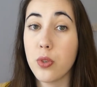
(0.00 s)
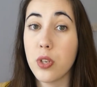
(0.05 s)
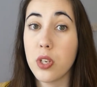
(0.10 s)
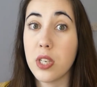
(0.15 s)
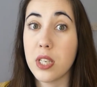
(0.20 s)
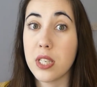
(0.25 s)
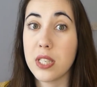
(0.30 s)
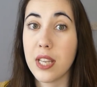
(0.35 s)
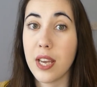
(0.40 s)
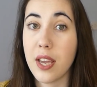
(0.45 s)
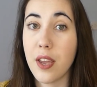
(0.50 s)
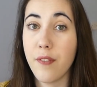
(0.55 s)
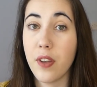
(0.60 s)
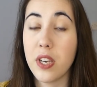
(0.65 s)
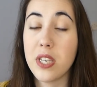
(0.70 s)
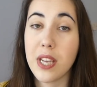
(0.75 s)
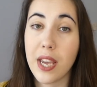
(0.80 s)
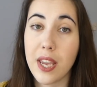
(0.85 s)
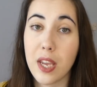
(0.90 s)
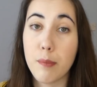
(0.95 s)
to save
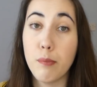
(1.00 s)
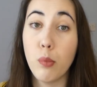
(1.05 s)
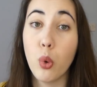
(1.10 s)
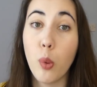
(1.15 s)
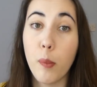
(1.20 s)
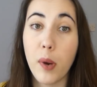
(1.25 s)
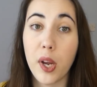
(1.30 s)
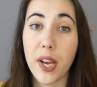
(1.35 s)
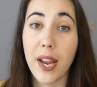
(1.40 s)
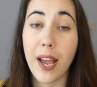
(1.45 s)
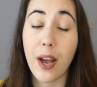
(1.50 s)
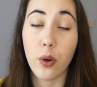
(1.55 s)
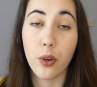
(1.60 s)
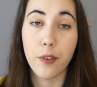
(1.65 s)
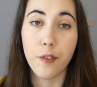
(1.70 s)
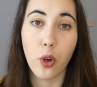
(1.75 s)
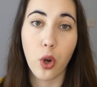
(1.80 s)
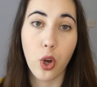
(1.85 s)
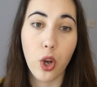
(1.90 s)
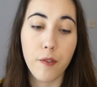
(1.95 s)
and take more money out
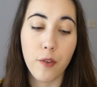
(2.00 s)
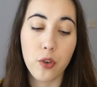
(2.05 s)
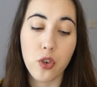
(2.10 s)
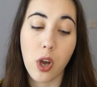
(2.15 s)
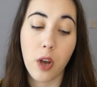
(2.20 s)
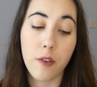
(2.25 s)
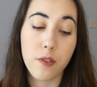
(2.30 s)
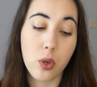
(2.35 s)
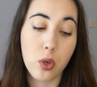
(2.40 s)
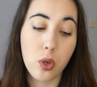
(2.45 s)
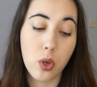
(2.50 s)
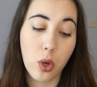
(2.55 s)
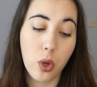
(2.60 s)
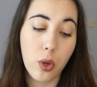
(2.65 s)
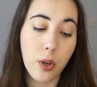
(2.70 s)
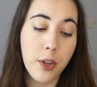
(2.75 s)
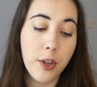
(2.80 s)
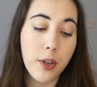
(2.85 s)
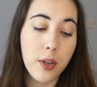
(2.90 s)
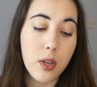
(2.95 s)
of your overdraft or not.